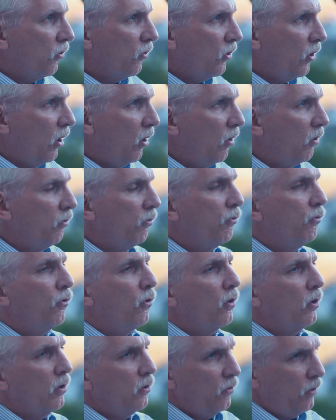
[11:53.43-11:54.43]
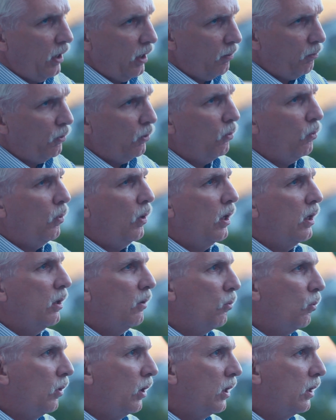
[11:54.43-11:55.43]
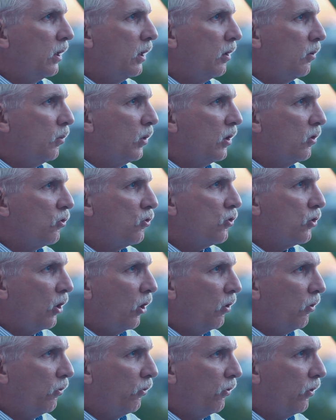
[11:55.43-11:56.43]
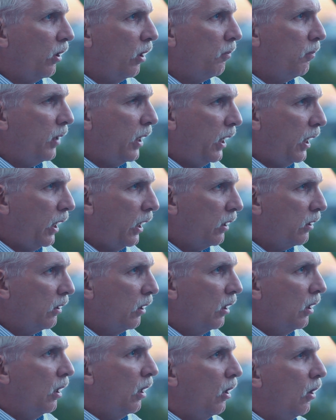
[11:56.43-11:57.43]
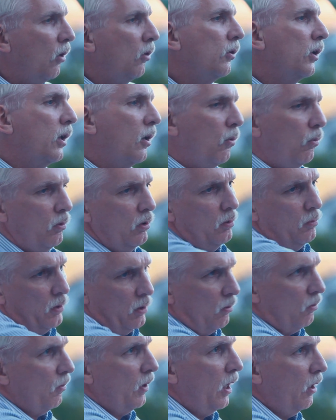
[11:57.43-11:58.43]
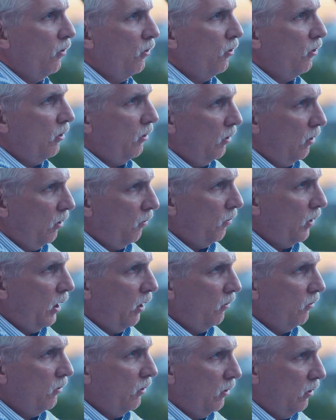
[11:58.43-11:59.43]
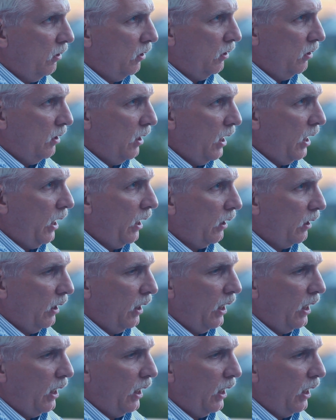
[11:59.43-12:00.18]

So, for example, one image shows a man holding a woman around the neck